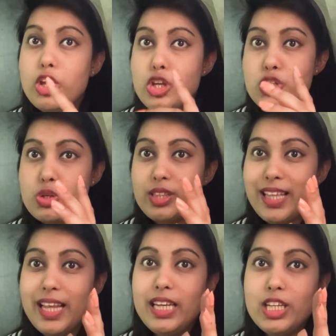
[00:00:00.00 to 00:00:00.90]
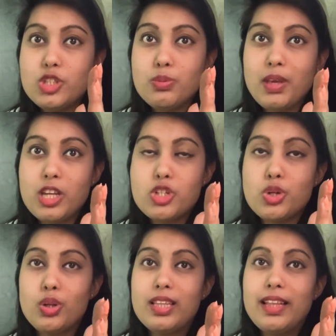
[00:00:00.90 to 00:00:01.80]
so they need to make
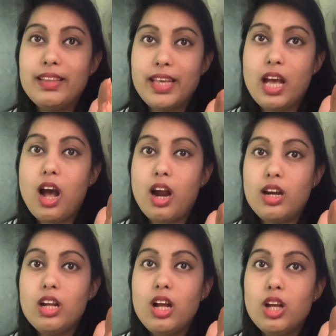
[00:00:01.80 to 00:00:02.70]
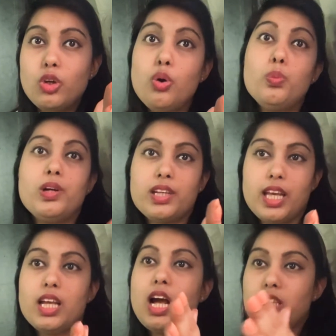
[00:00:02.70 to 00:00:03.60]
sure that they are
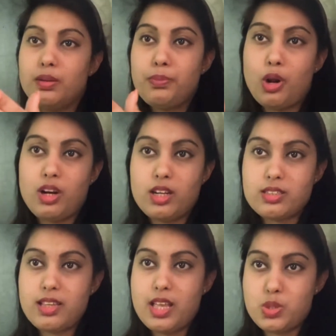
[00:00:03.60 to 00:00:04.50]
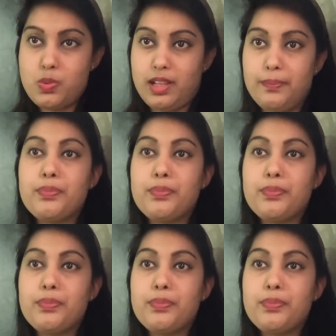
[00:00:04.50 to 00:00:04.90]
co-working other products as well.